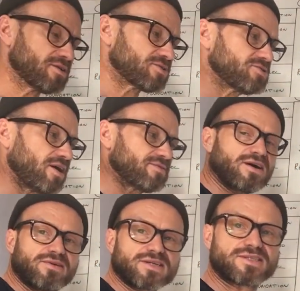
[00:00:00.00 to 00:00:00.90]
As soon as you over
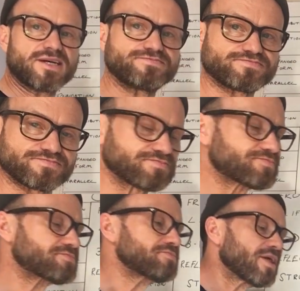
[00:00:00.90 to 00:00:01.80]
direct it,
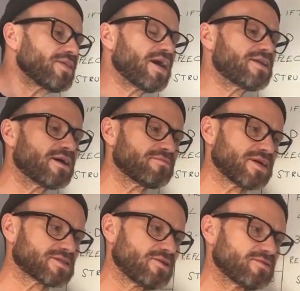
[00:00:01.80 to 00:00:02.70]
then
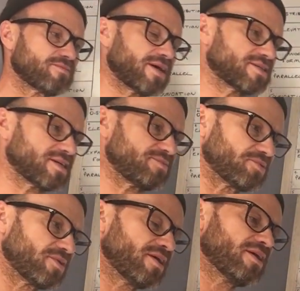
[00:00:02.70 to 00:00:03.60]
it's not on the base
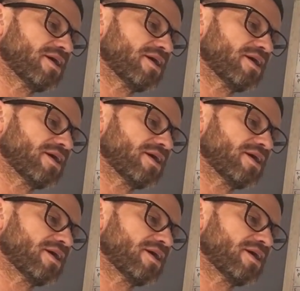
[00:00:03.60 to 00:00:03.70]
anymore.